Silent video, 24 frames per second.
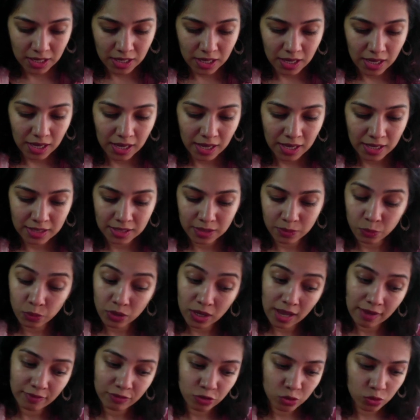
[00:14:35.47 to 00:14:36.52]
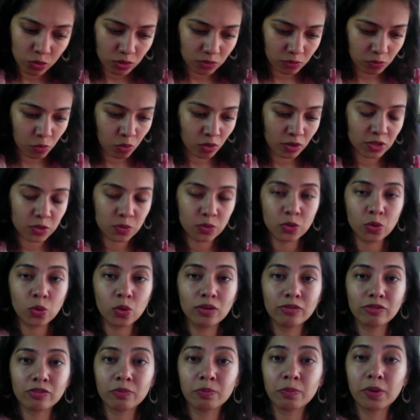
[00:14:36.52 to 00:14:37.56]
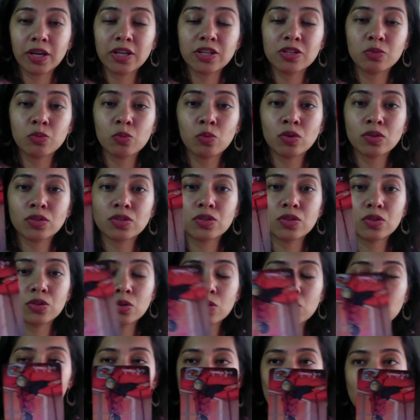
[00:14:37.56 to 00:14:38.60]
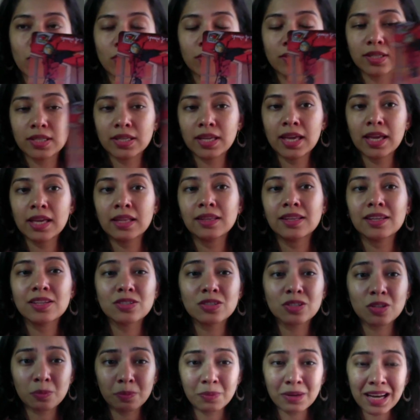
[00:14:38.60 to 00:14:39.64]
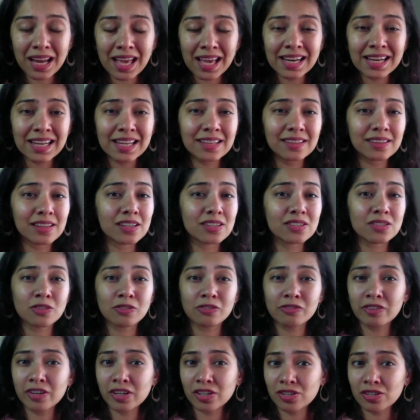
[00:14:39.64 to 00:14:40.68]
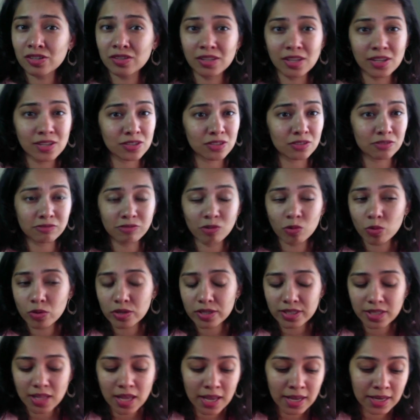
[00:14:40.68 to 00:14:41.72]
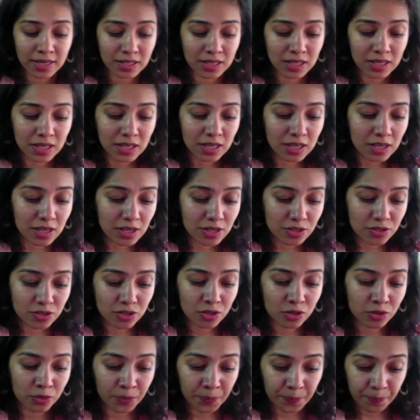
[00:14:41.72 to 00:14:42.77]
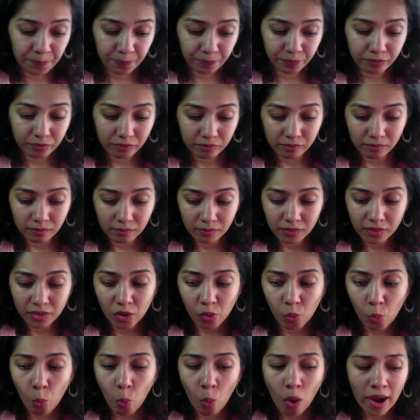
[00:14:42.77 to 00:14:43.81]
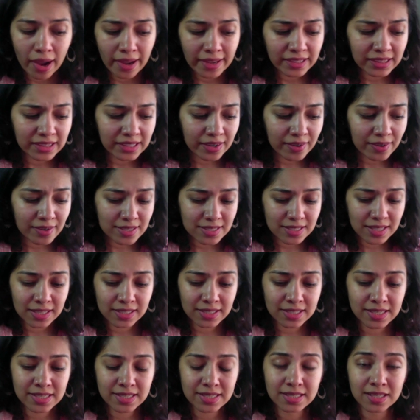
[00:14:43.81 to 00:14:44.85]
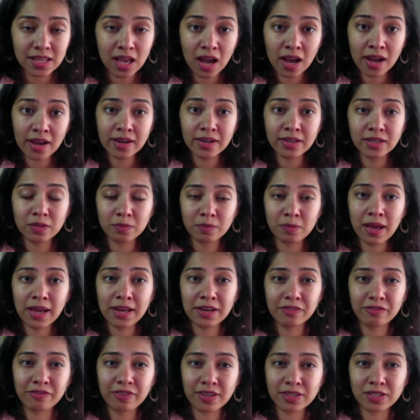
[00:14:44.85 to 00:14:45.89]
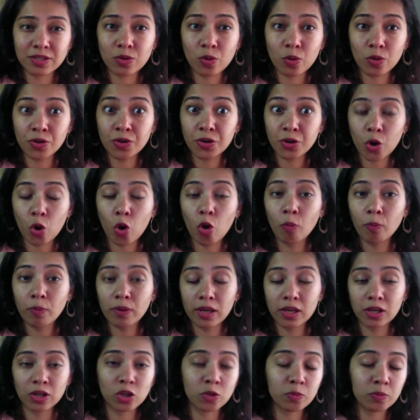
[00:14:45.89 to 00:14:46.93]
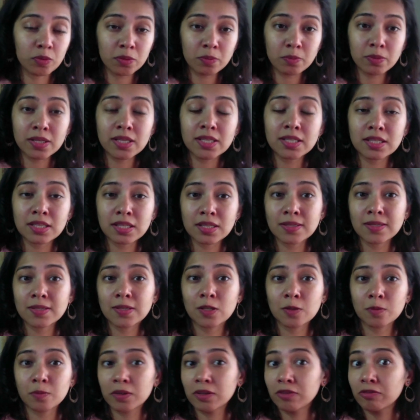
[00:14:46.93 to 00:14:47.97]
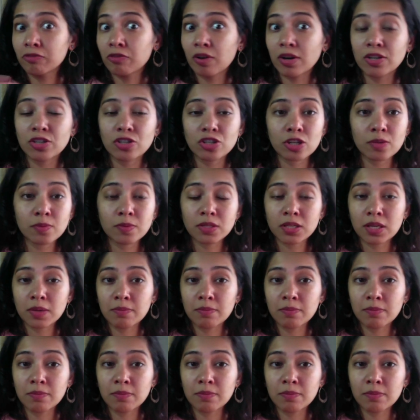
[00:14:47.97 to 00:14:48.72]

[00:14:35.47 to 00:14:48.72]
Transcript: And we have Two of Wands. We're going from Page of Wands to Two of Wands. Again, there's no planning, there's no vision, there's no foresight. So while there is that desire to manifest cornucopia, could be business, could be friendships,